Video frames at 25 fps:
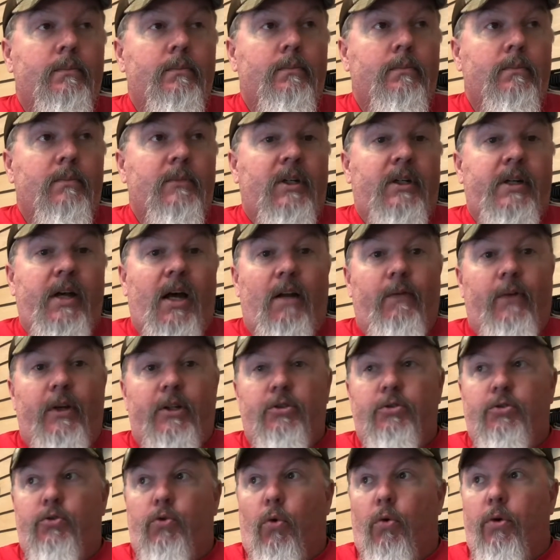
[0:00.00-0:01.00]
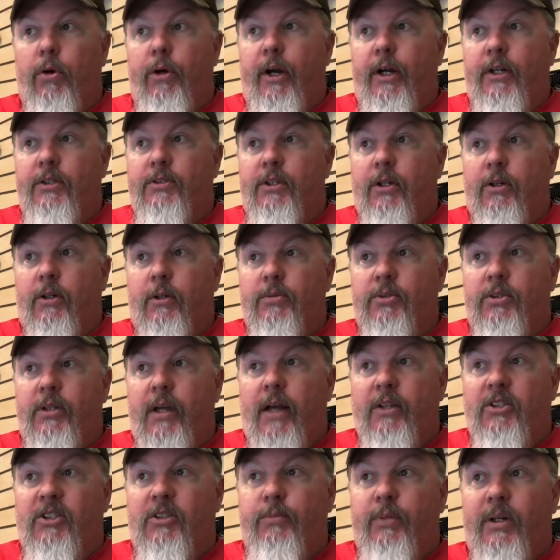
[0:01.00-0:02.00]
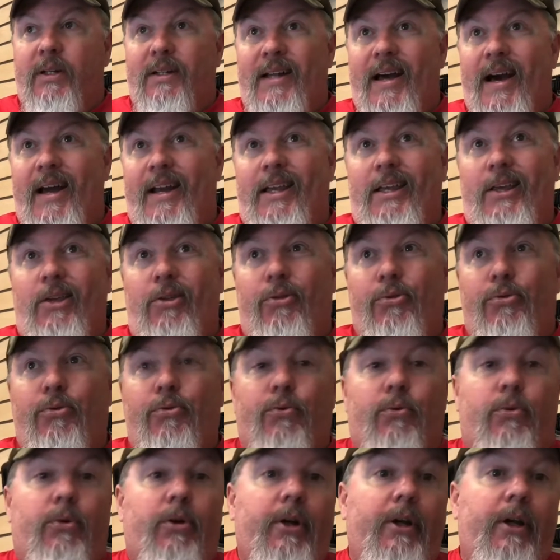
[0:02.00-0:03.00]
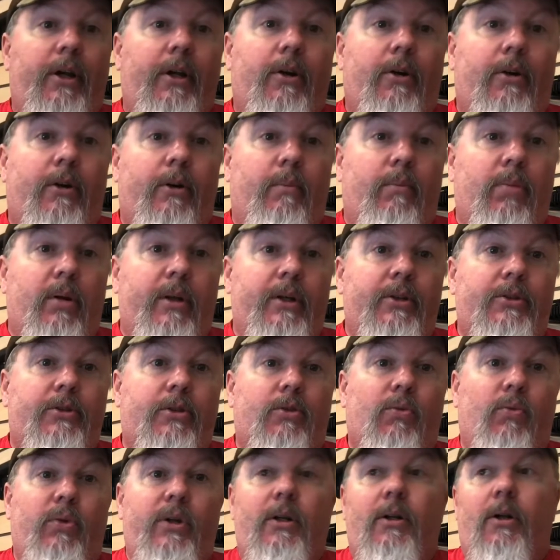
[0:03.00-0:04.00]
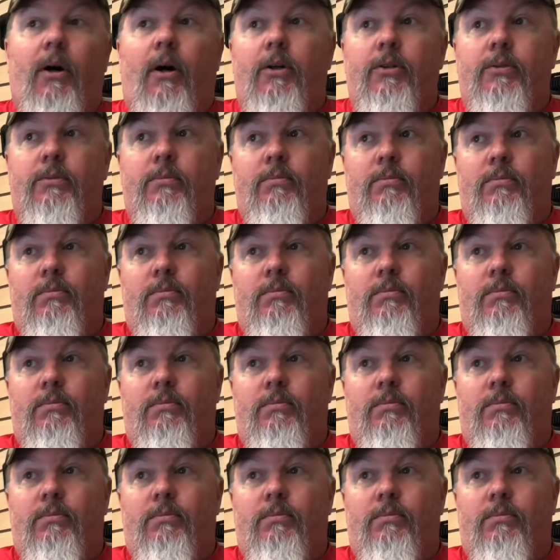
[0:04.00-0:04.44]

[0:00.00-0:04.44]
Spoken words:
kind of extraordinary circumstances, but 93 during the blizzard, we lost